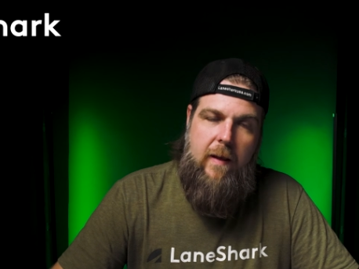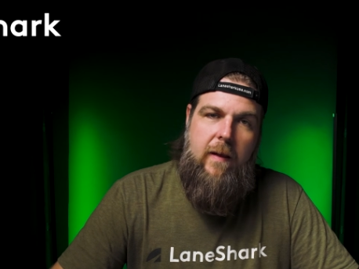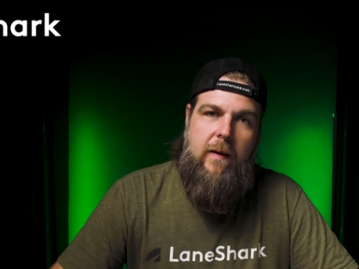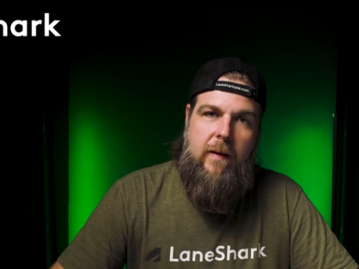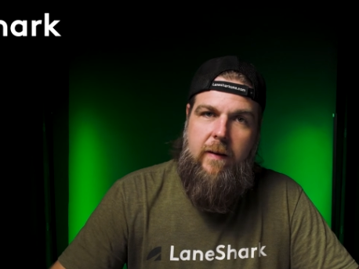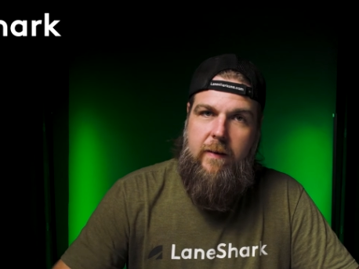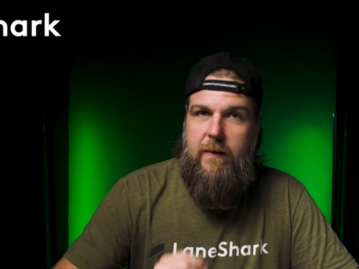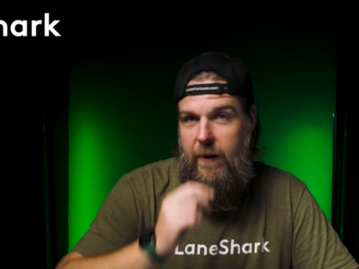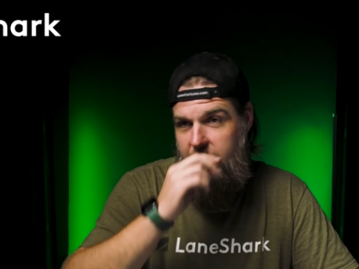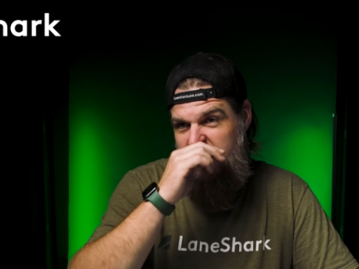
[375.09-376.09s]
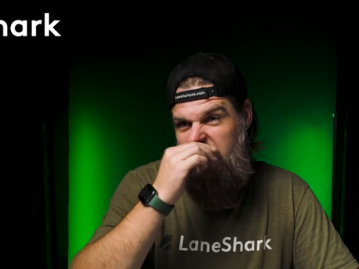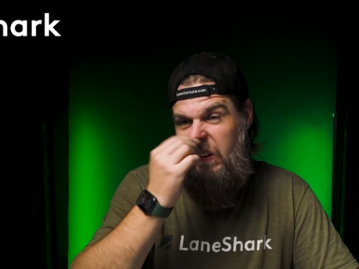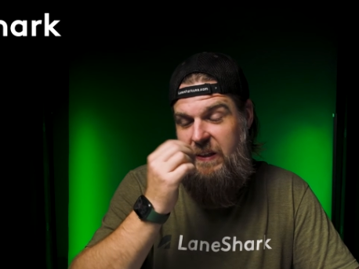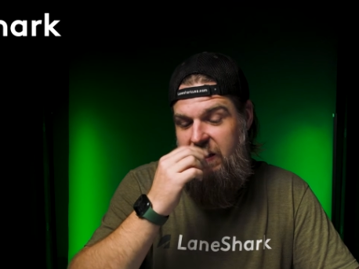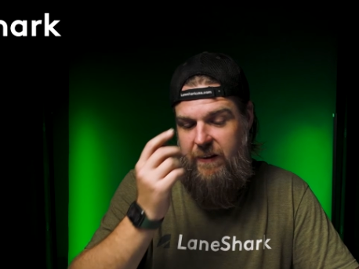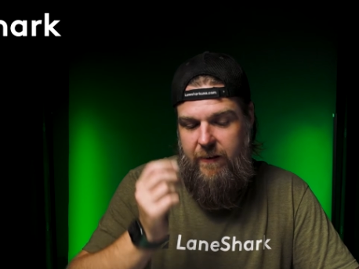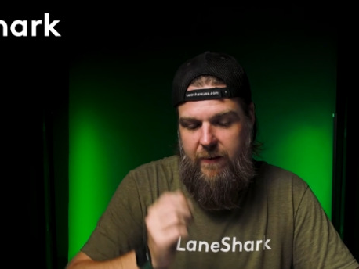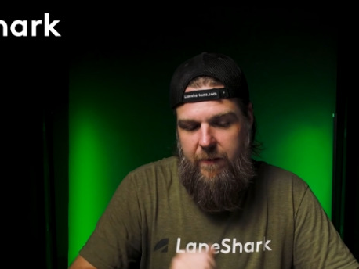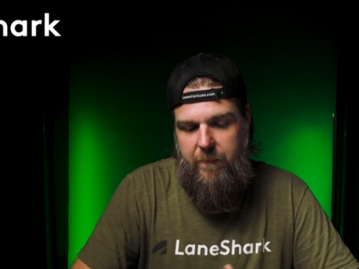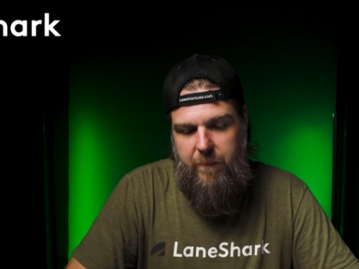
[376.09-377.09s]
It can definitely
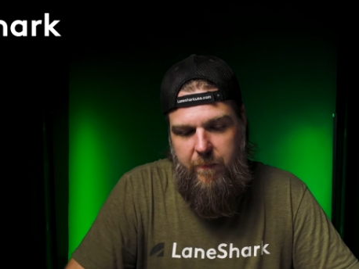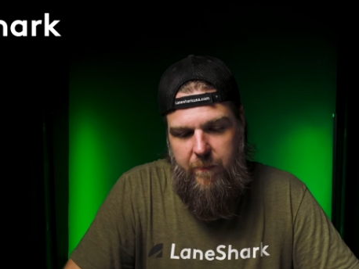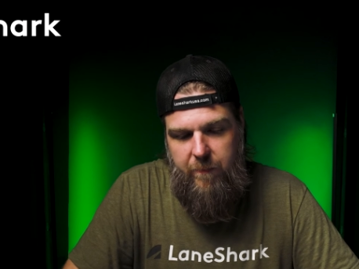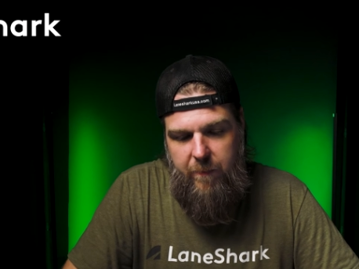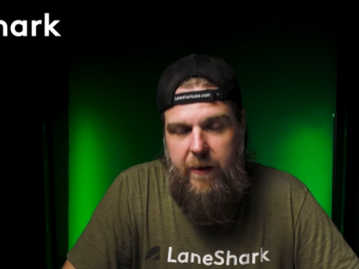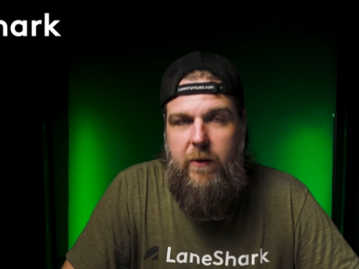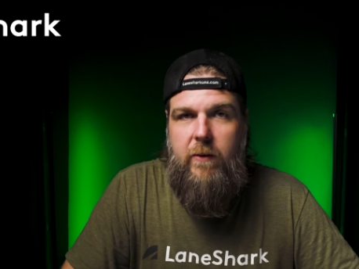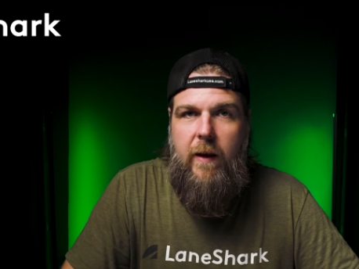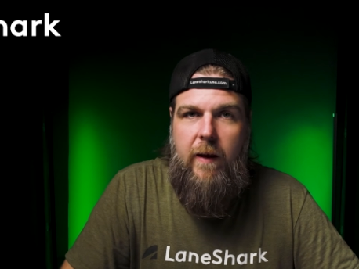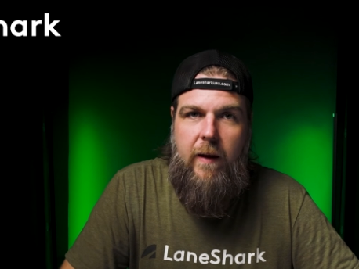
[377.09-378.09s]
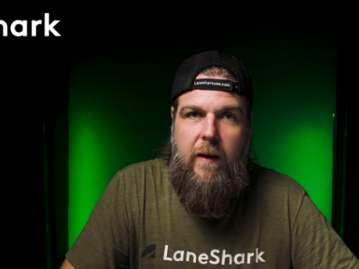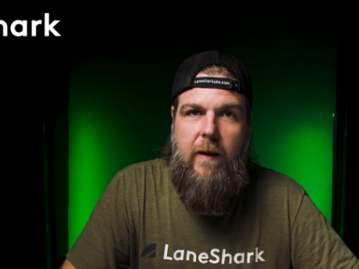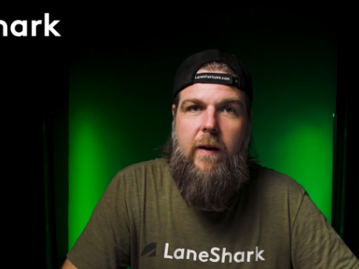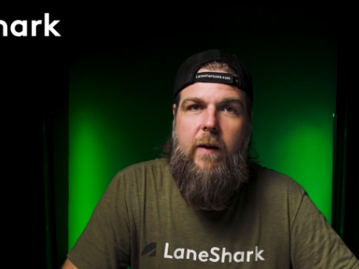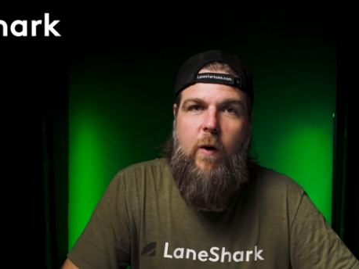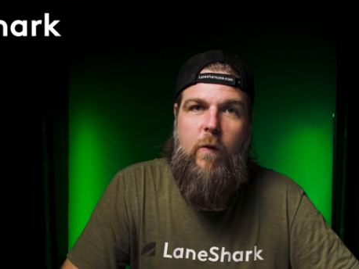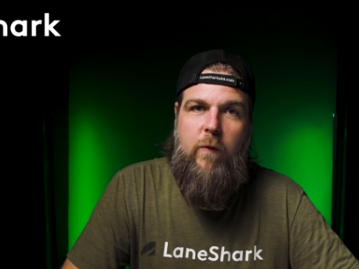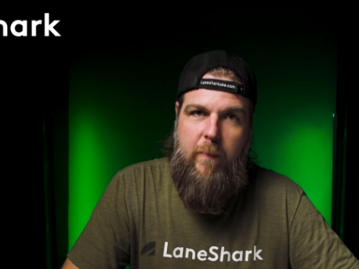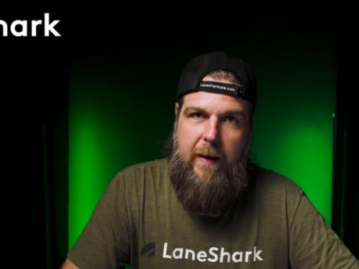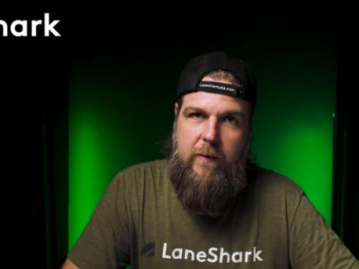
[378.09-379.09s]
make your day go
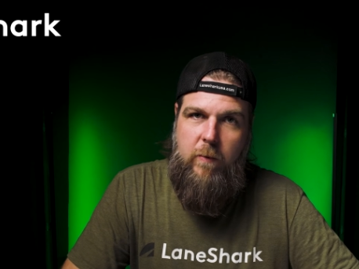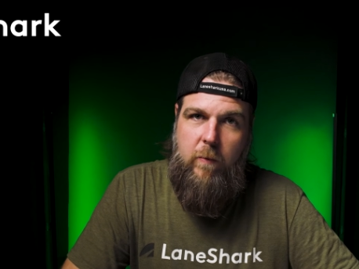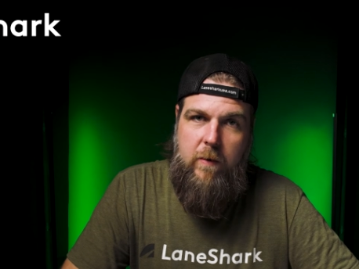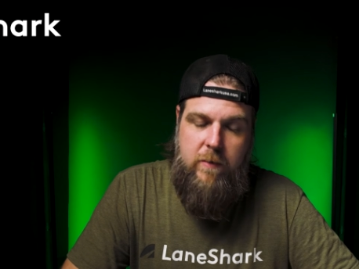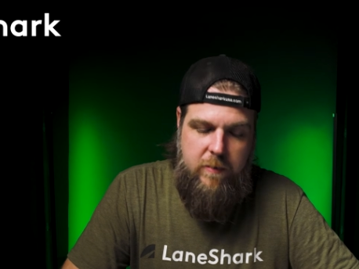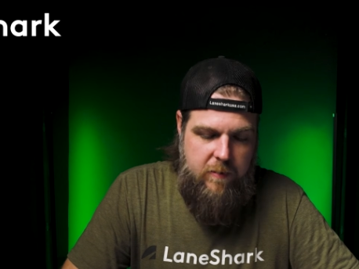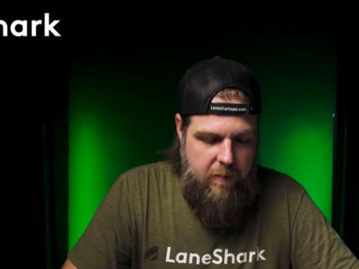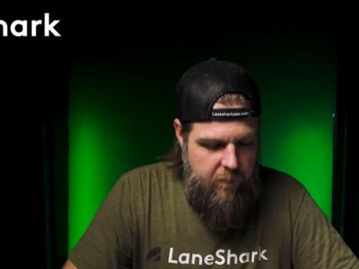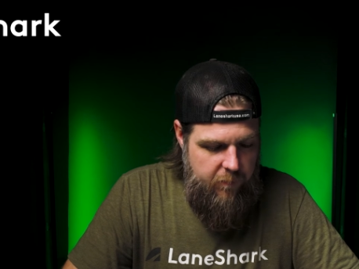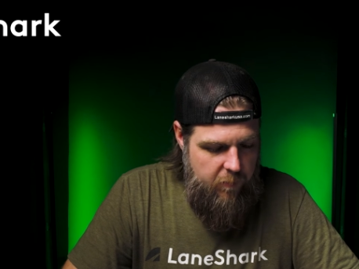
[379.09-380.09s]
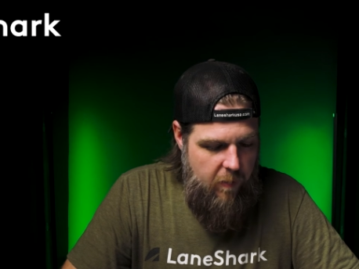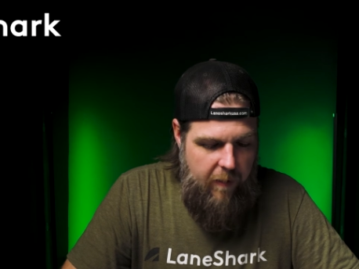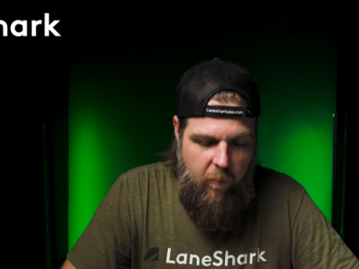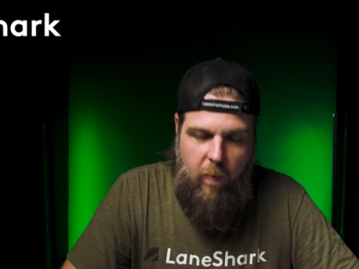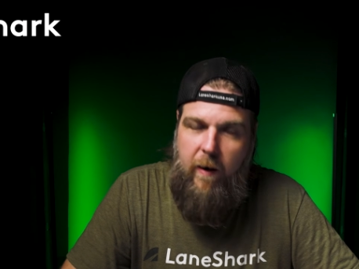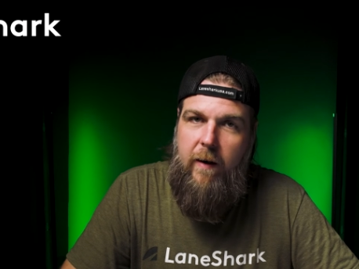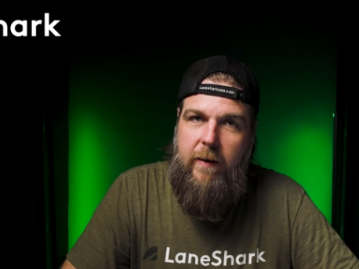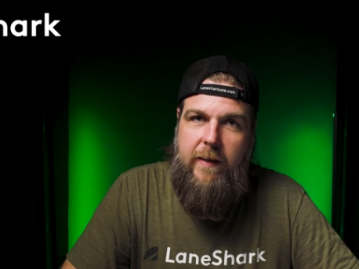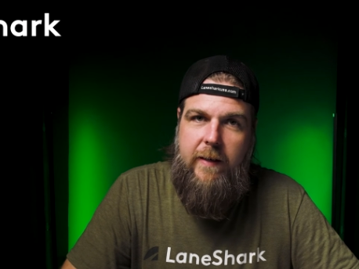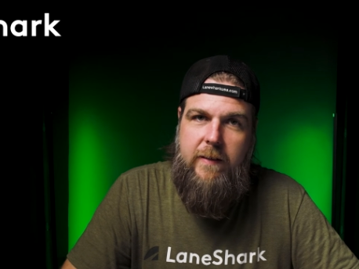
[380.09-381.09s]
from bad to worse if you have a wire
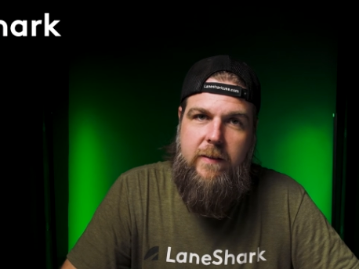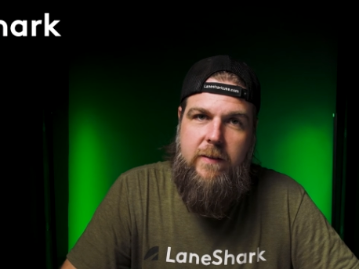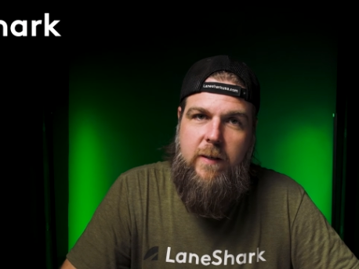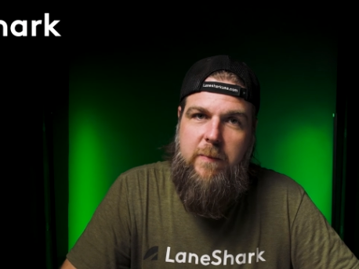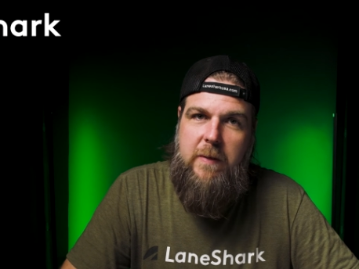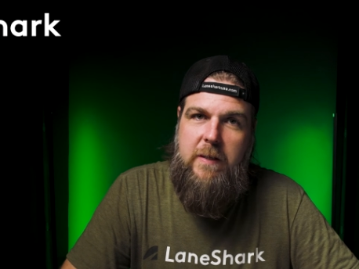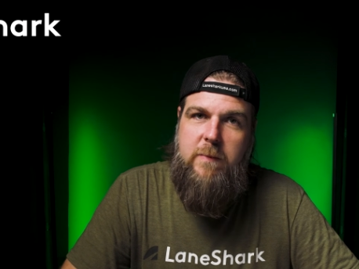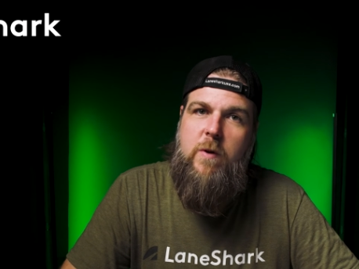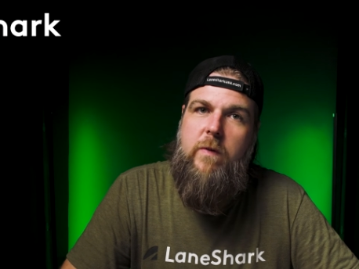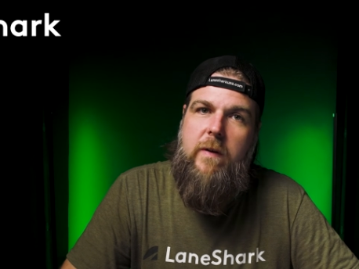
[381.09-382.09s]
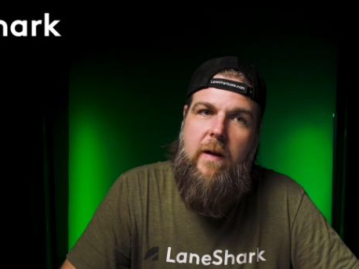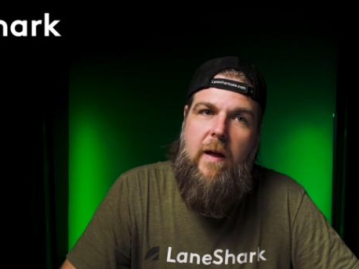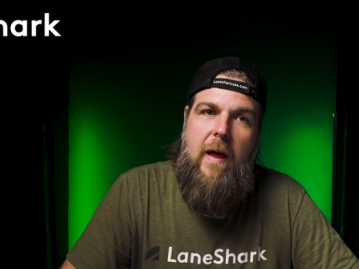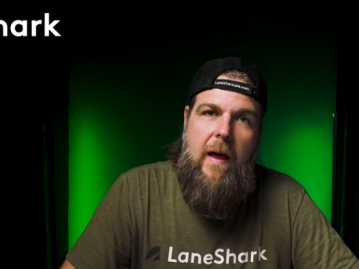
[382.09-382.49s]
connected to something that's moving